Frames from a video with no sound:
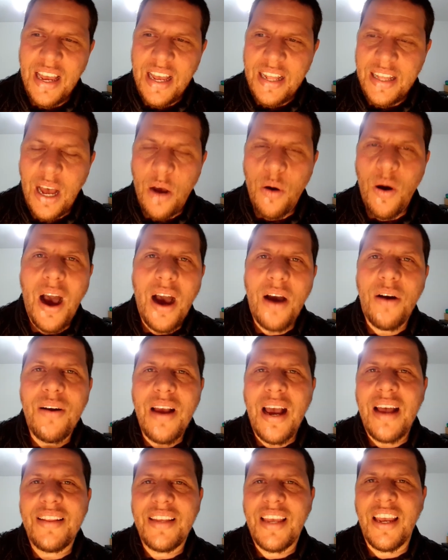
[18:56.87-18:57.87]
Now, how
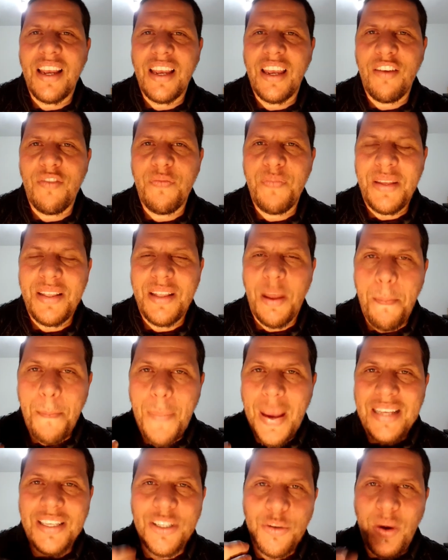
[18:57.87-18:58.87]
God can give me, the
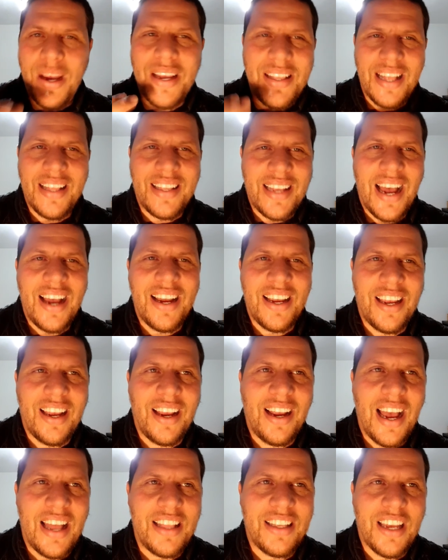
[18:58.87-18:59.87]
best way that can,
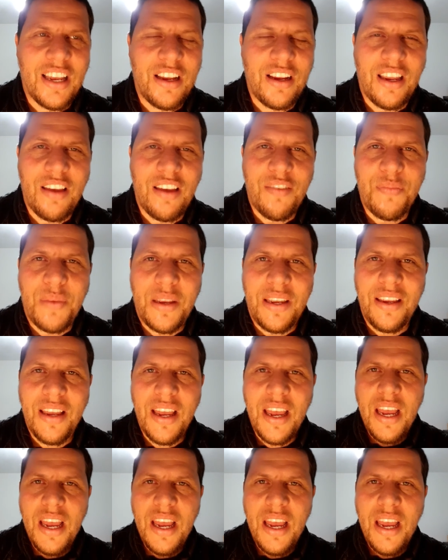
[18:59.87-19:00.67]
God can give me,